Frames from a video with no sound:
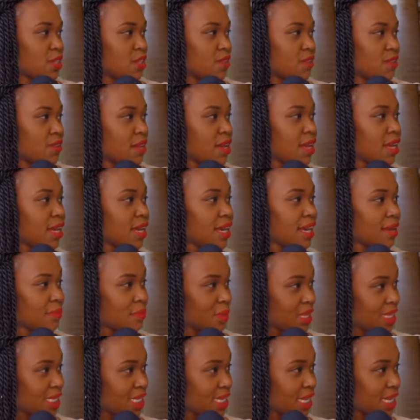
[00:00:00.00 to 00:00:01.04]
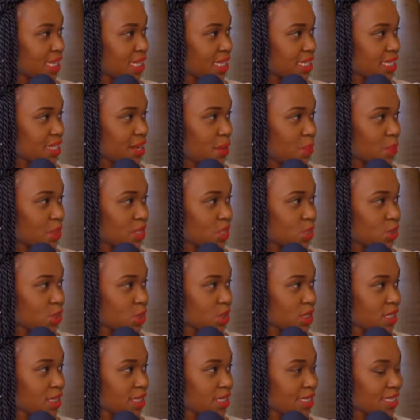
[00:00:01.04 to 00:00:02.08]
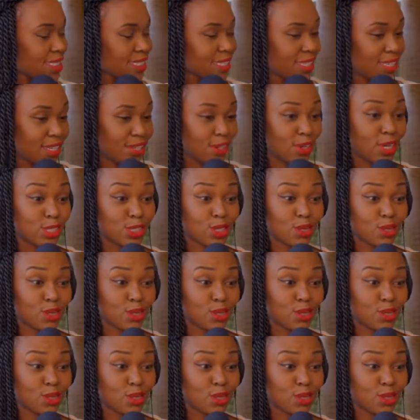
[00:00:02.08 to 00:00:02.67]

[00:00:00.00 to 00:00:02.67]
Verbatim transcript: of competing in this competition. Yeah. You know, I